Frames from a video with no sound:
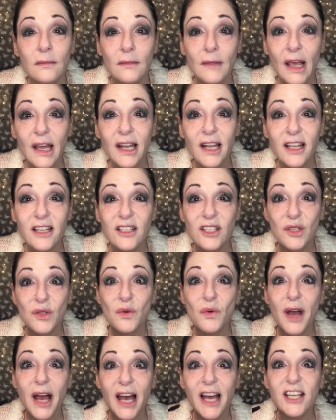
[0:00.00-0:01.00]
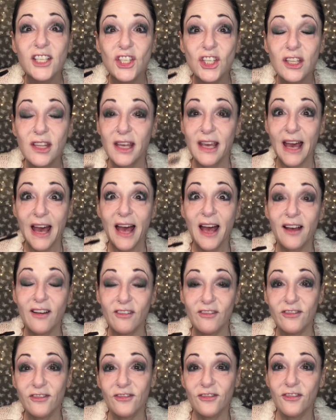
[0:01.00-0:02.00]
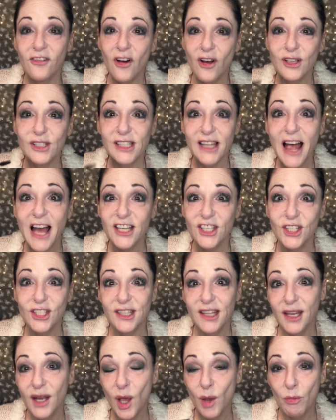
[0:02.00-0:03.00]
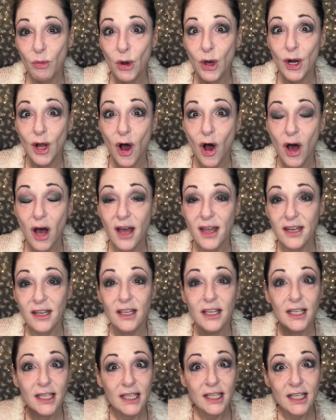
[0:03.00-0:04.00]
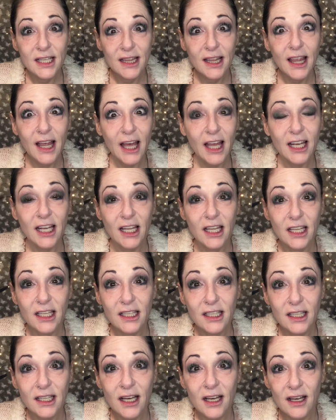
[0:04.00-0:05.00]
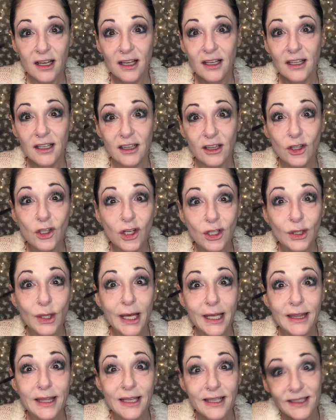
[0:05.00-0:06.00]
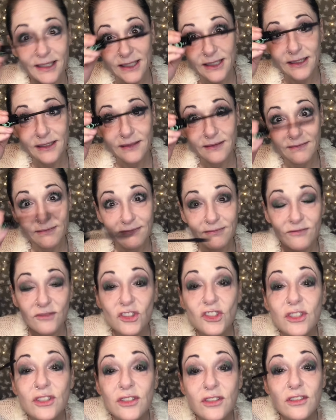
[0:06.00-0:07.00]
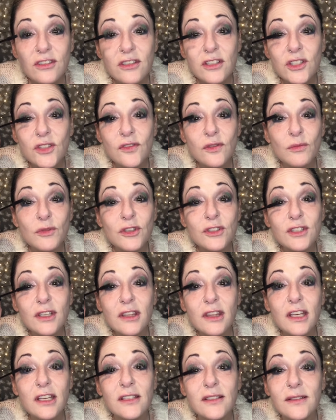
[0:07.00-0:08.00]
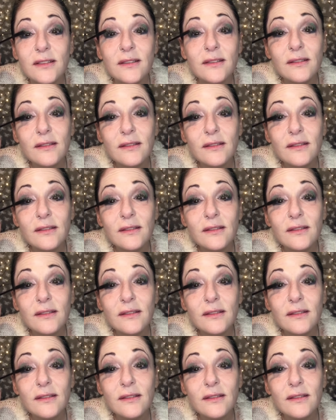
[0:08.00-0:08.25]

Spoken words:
And I do actually have false lashes that I put on that look like this just from using this.